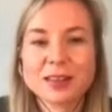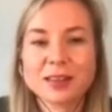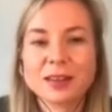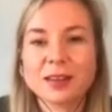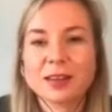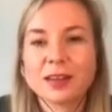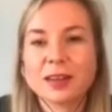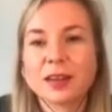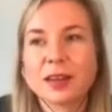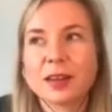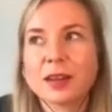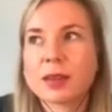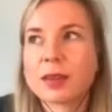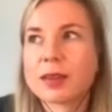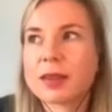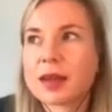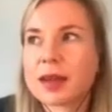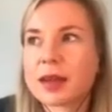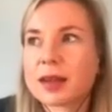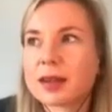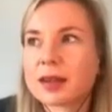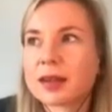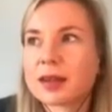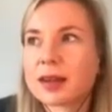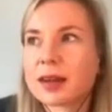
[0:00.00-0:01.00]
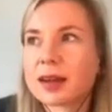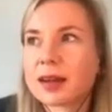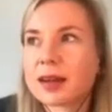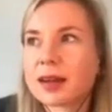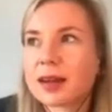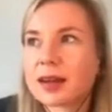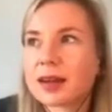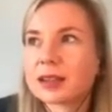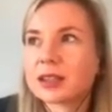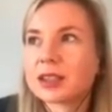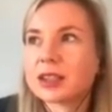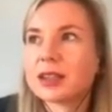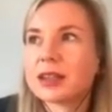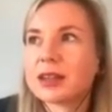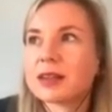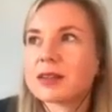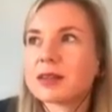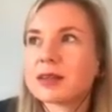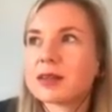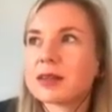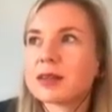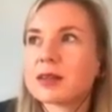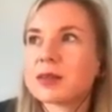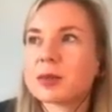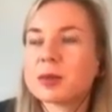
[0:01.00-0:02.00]
You know,
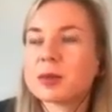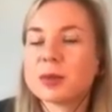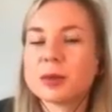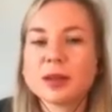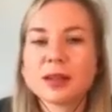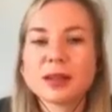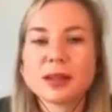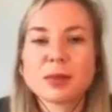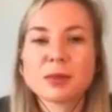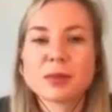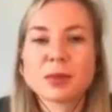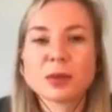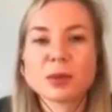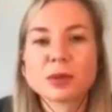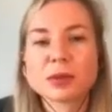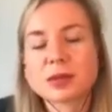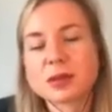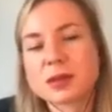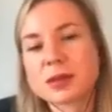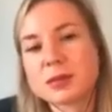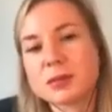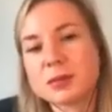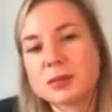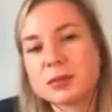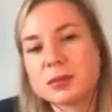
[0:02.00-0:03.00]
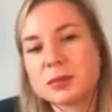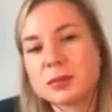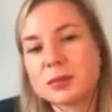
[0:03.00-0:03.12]
if you're implementing something that